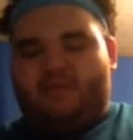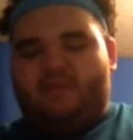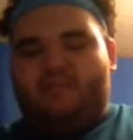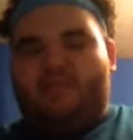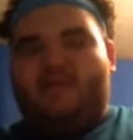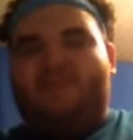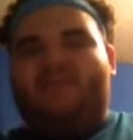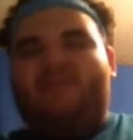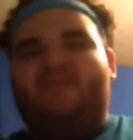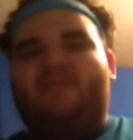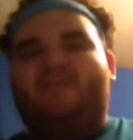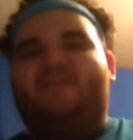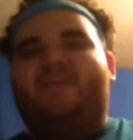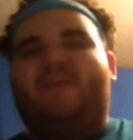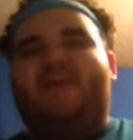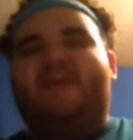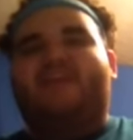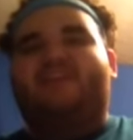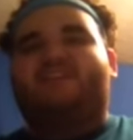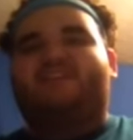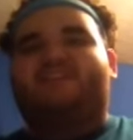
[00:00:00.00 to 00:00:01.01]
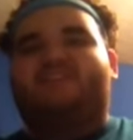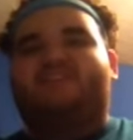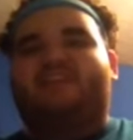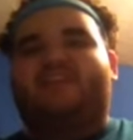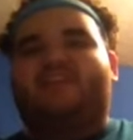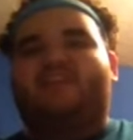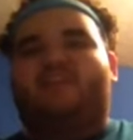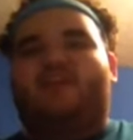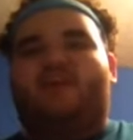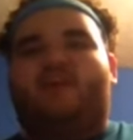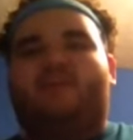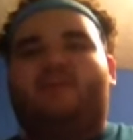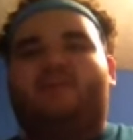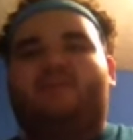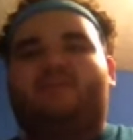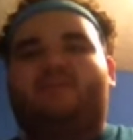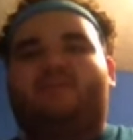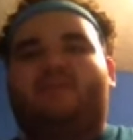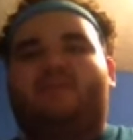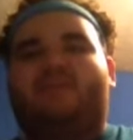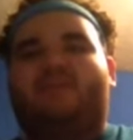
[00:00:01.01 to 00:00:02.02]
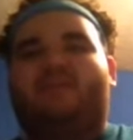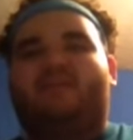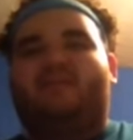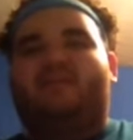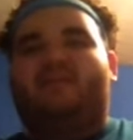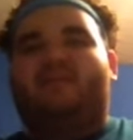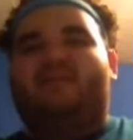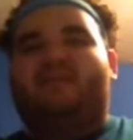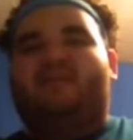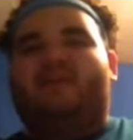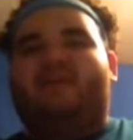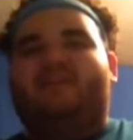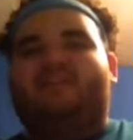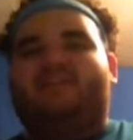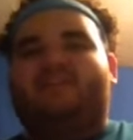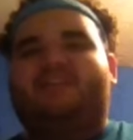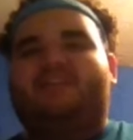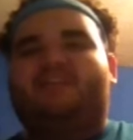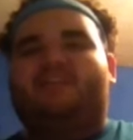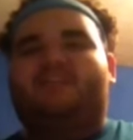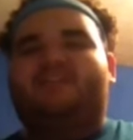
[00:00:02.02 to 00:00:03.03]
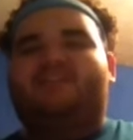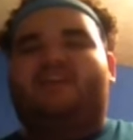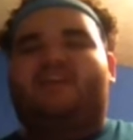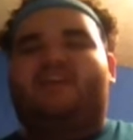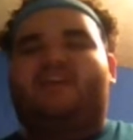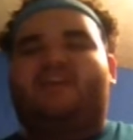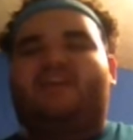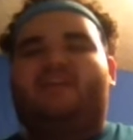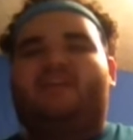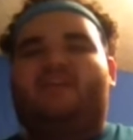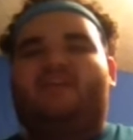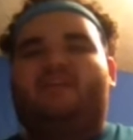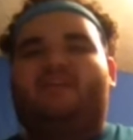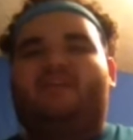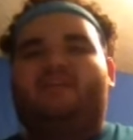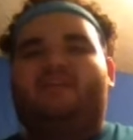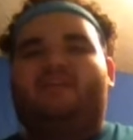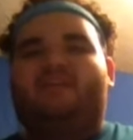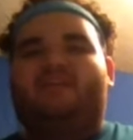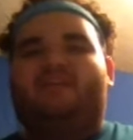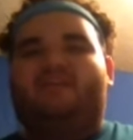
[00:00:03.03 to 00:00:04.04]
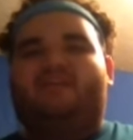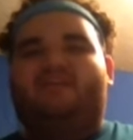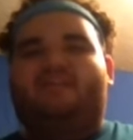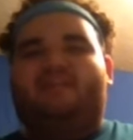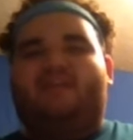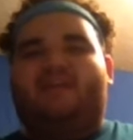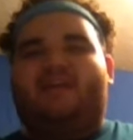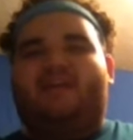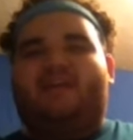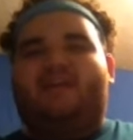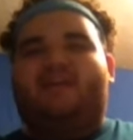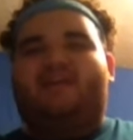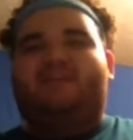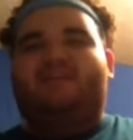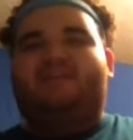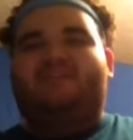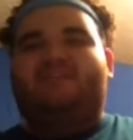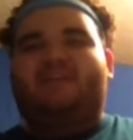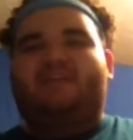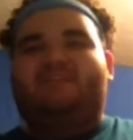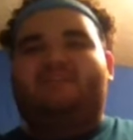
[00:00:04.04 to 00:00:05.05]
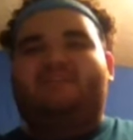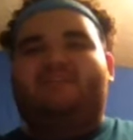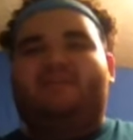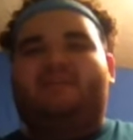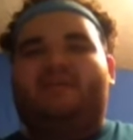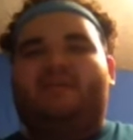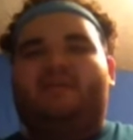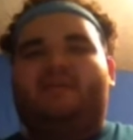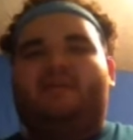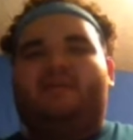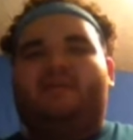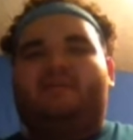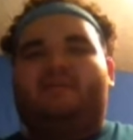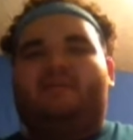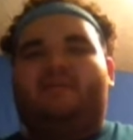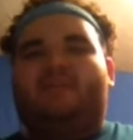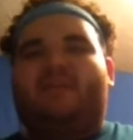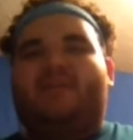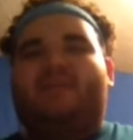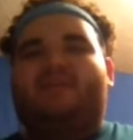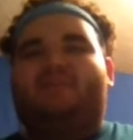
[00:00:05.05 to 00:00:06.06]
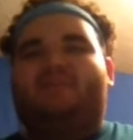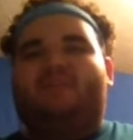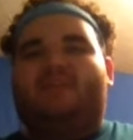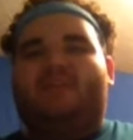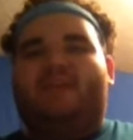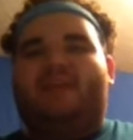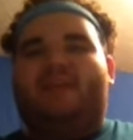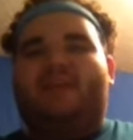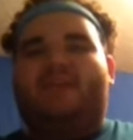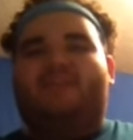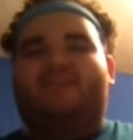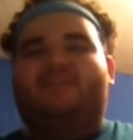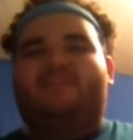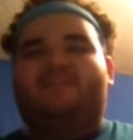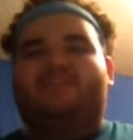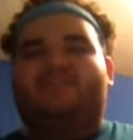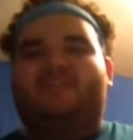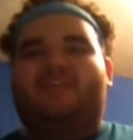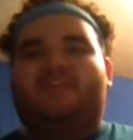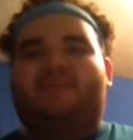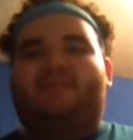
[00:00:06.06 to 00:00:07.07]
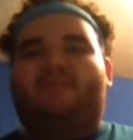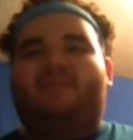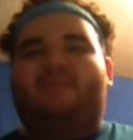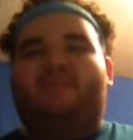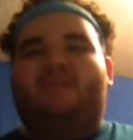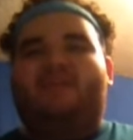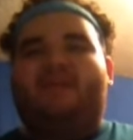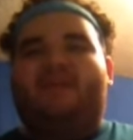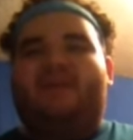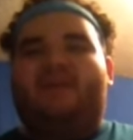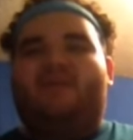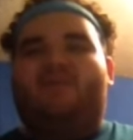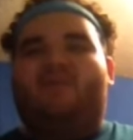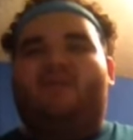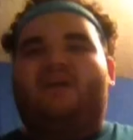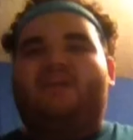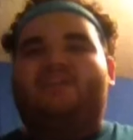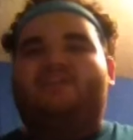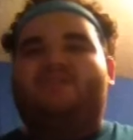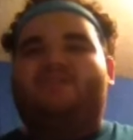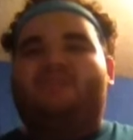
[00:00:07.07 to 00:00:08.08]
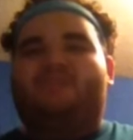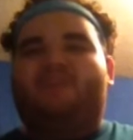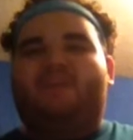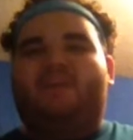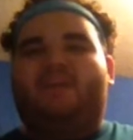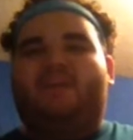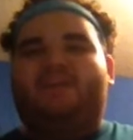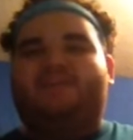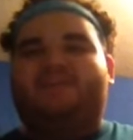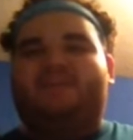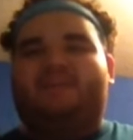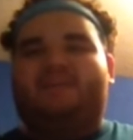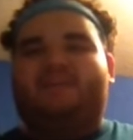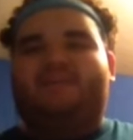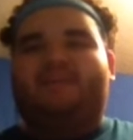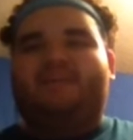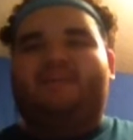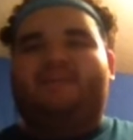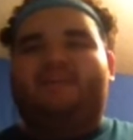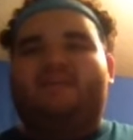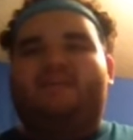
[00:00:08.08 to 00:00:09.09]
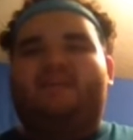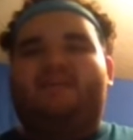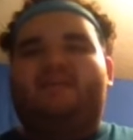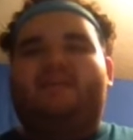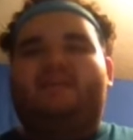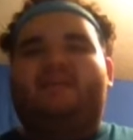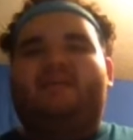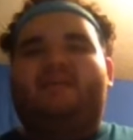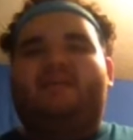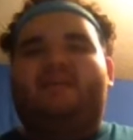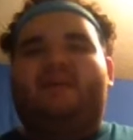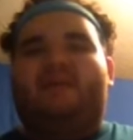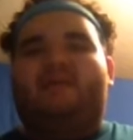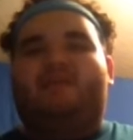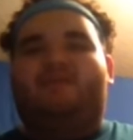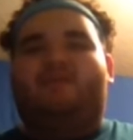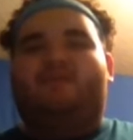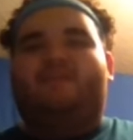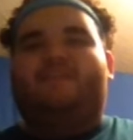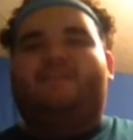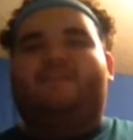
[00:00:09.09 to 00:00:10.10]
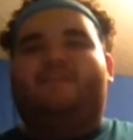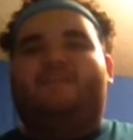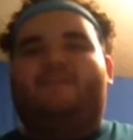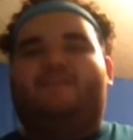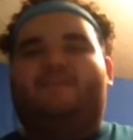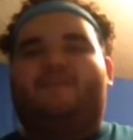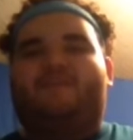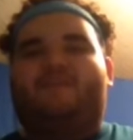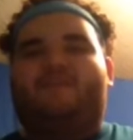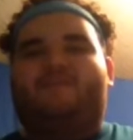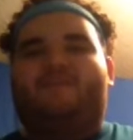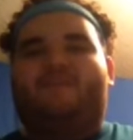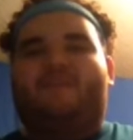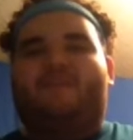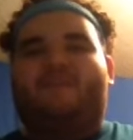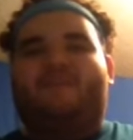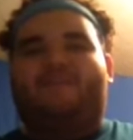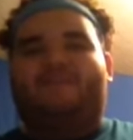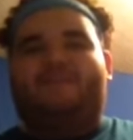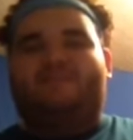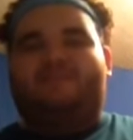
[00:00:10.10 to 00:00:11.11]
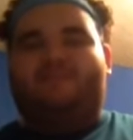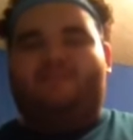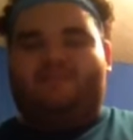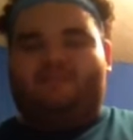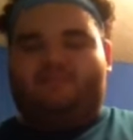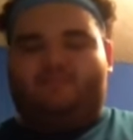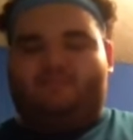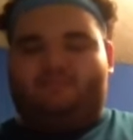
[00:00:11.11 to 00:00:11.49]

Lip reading: But I have to give the edge to Seton Hall in this one. Seton Hall's got a young team, but they can play together as a team and watch them the Big East Tournament. I really think they're going to go far in this one.